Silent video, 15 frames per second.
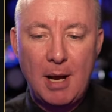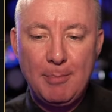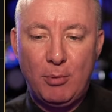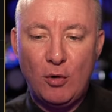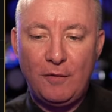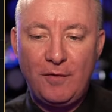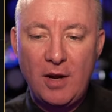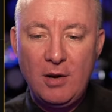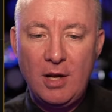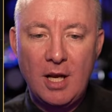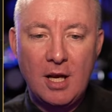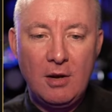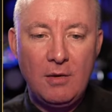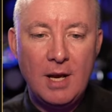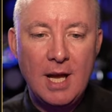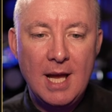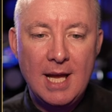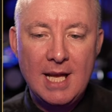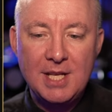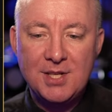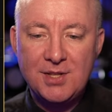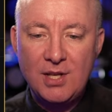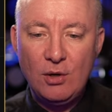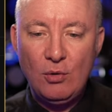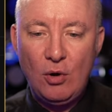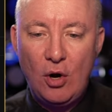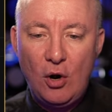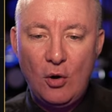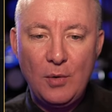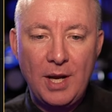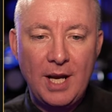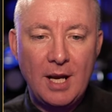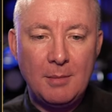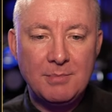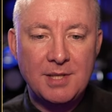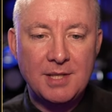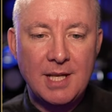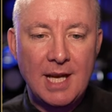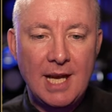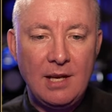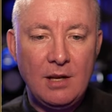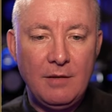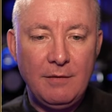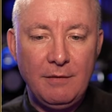My portfolio is still holding up today.